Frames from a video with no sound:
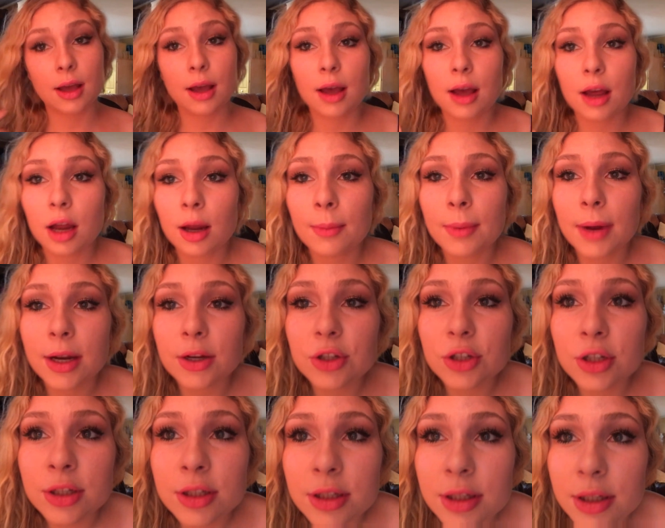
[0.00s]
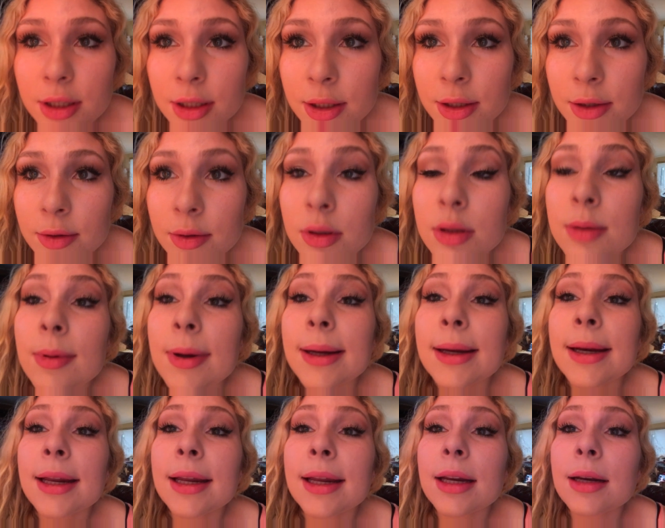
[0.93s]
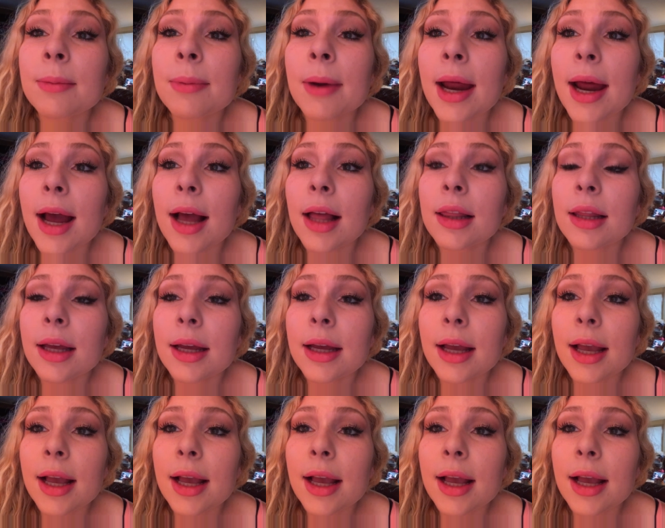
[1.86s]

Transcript: I just used my Naked palette